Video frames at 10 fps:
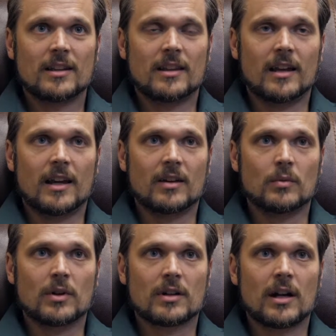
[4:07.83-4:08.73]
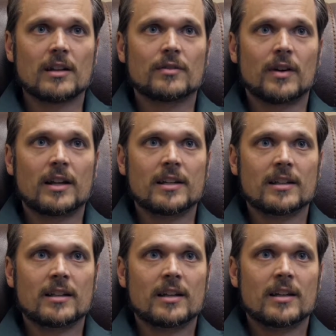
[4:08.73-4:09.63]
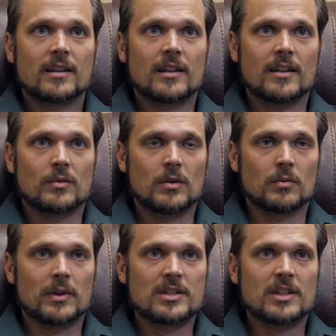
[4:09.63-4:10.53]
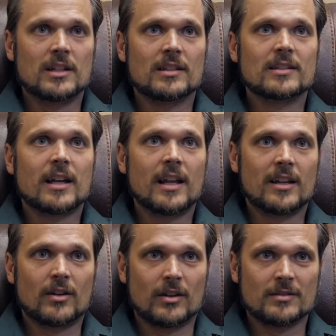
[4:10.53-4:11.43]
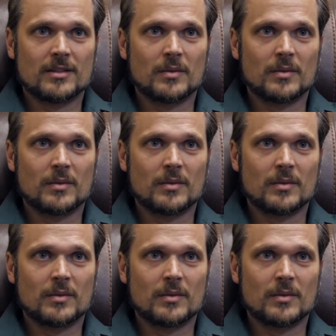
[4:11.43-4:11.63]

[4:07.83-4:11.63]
that we're kind of finding that we're reaching dead end on,